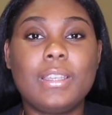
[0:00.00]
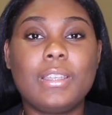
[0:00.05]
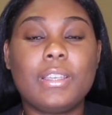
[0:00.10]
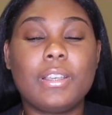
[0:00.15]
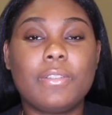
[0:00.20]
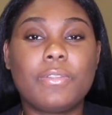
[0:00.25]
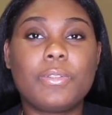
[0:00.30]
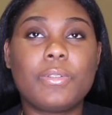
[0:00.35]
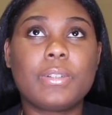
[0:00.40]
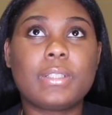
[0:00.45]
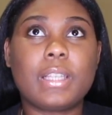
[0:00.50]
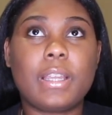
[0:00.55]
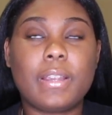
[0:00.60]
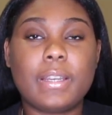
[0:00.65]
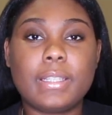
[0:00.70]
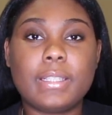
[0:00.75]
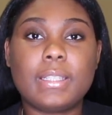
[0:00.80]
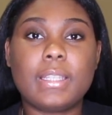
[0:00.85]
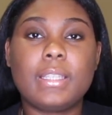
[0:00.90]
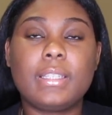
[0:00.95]
of course, I
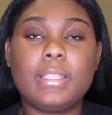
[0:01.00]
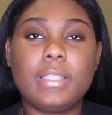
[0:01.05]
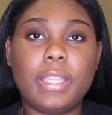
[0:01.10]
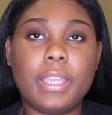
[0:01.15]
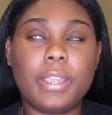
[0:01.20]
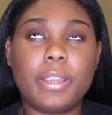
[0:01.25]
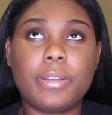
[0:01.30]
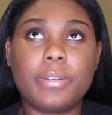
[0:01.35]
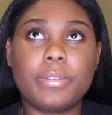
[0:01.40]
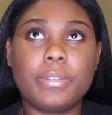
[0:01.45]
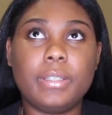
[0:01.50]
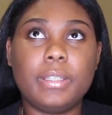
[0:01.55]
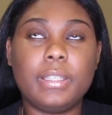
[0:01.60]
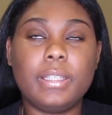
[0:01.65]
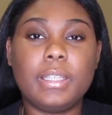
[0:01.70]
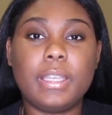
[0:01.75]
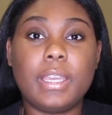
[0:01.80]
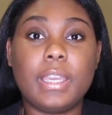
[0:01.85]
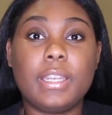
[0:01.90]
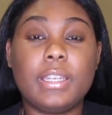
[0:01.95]
already said
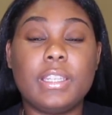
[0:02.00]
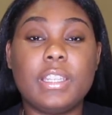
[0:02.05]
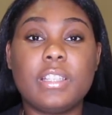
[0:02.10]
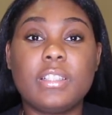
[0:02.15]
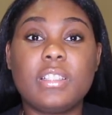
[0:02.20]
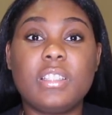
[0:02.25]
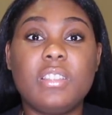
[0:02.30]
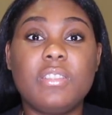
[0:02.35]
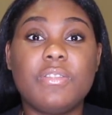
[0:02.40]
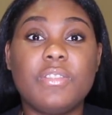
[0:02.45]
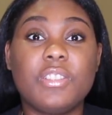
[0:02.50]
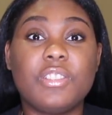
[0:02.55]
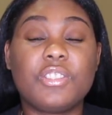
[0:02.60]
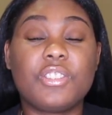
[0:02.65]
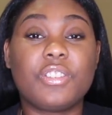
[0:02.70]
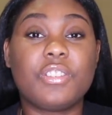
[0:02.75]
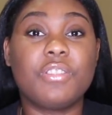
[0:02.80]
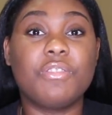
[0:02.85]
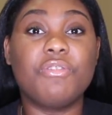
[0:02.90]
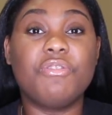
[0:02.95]
dairy, and there's even
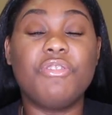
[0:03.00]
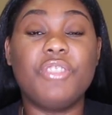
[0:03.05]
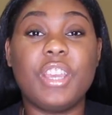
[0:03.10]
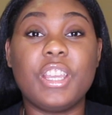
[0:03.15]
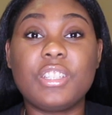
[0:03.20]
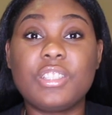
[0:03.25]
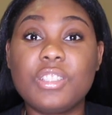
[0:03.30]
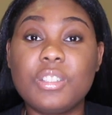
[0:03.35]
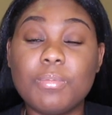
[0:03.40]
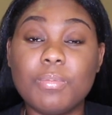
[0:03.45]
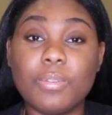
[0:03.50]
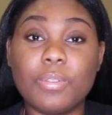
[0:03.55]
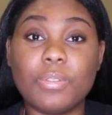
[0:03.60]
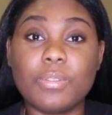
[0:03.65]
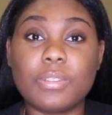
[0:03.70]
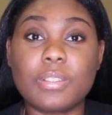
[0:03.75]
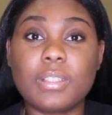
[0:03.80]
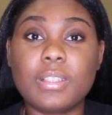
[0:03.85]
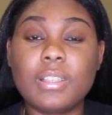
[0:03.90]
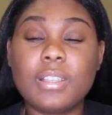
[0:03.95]
certain
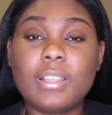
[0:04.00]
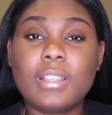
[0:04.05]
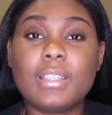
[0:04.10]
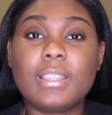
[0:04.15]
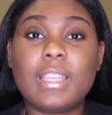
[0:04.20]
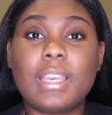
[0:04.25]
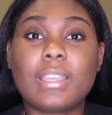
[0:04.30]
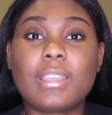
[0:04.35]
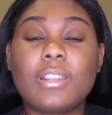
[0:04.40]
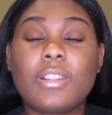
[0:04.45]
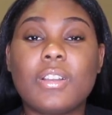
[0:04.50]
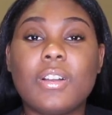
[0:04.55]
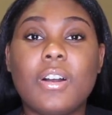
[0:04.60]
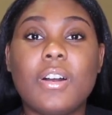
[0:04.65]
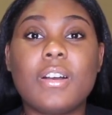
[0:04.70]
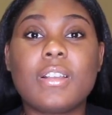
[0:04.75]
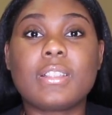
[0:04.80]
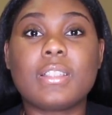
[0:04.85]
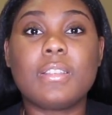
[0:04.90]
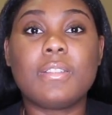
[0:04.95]
vegetables that can
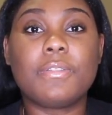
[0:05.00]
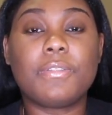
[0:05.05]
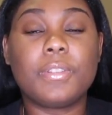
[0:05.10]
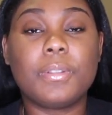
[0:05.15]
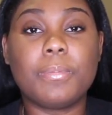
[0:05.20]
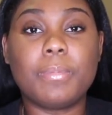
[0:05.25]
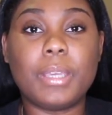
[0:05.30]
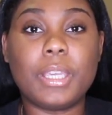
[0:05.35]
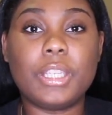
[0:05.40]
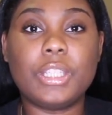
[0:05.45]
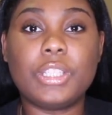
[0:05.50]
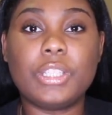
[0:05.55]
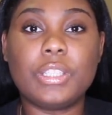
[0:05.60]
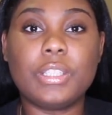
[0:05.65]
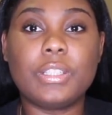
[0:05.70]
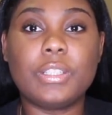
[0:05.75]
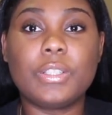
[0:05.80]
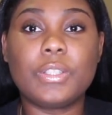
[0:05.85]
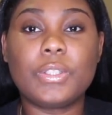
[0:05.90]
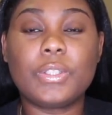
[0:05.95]
cause
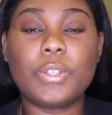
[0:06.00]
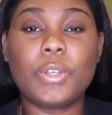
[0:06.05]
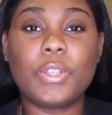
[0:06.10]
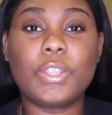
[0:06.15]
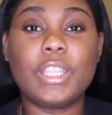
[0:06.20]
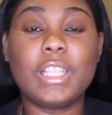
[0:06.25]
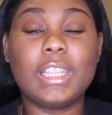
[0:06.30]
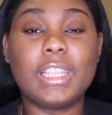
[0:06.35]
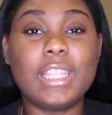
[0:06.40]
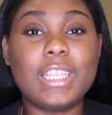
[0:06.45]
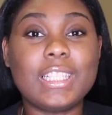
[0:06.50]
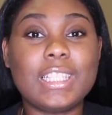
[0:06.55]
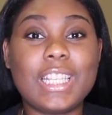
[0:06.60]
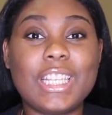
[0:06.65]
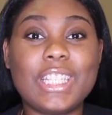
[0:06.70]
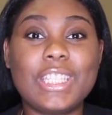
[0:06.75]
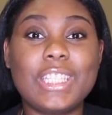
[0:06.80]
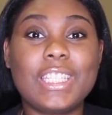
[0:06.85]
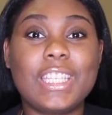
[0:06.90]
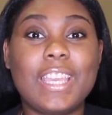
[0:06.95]
inflammation. So the list
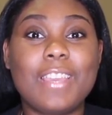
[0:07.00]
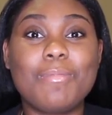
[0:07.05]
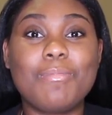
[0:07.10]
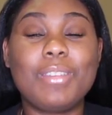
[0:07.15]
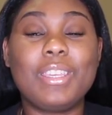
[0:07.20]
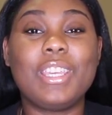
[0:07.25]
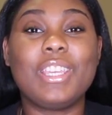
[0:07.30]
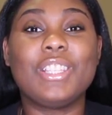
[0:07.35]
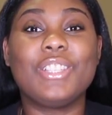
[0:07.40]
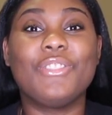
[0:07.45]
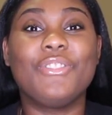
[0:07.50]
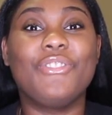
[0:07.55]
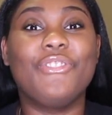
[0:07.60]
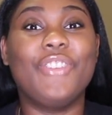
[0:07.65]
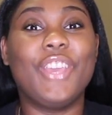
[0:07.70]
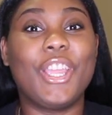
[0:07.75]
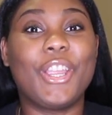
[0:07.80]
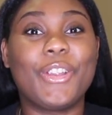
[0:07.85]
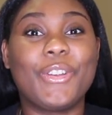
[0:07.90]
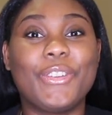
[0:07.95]
that she gave me is
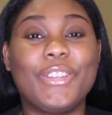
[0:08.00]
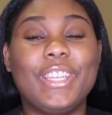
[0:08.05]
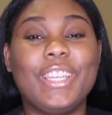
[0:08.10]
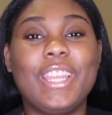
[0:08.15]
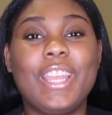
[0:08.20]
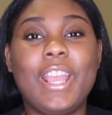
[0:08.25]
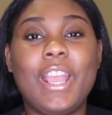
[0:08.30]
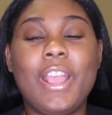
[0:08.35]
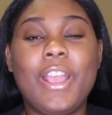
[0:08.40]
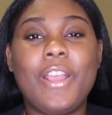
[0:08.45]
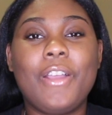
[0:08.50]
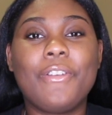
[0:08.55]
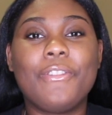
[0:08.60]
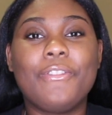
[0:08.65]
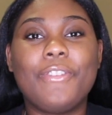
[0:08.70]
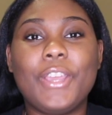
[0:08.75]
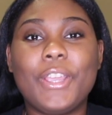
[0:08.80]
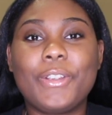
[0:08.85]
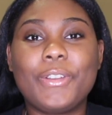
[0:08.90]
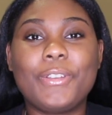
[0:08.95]
very,
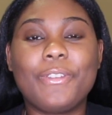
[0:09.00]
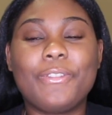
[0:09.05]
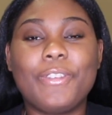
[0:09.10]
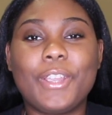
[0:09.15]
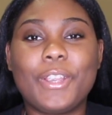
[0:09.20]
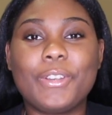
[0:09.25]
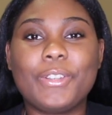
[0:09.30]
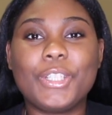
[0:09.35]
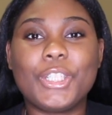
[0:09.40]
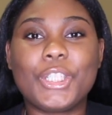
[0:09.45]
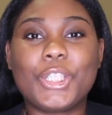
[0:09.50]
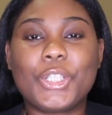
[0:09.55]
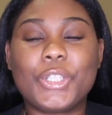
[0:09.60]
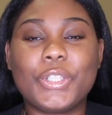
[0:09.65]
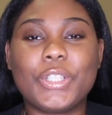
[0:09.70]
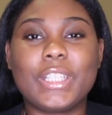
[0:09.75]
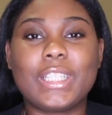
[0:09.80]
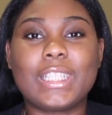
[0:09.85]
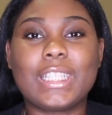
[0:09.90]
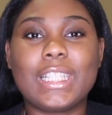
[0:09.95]
very, very
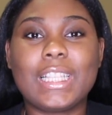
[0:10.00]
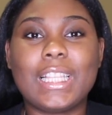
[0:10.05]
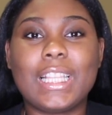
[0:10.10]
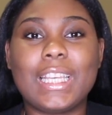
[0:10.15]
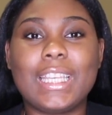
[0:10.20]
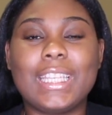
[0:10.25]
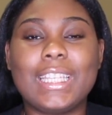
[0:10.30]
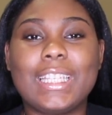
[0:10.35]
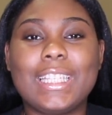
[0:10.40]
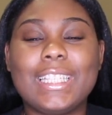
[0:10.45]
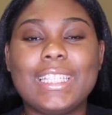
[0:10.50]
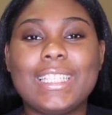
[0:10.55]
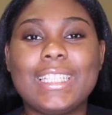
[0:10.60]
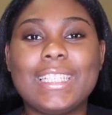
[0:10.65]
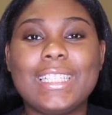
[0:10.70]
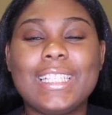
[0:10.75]
strict. Like